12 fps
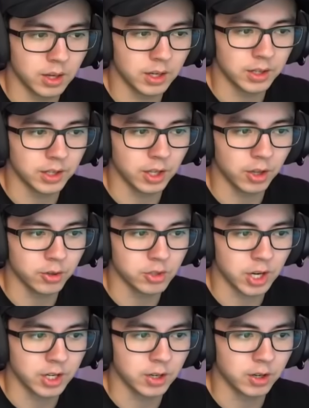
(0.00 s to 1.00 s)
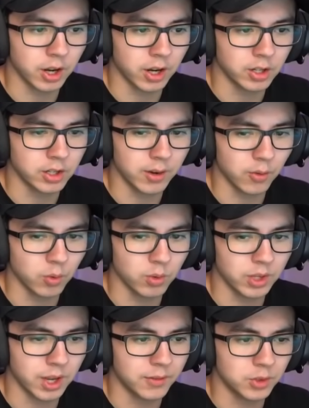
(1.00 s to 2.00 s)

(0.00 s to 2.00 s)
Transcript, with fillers: And in the others, I, I never really have